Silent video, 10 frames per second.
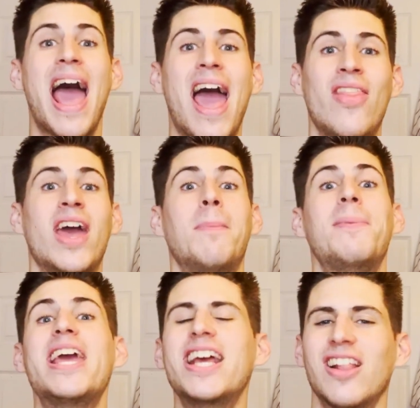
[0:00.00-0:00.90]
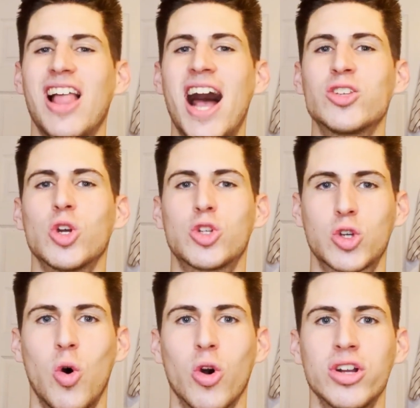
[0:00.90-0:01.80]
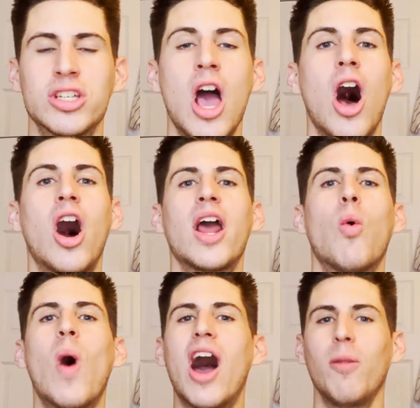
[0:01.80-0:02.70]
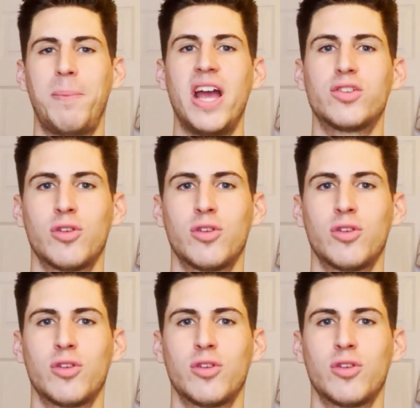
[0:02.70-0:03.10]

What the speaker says: and then Pete Alonso scores on a wild pitch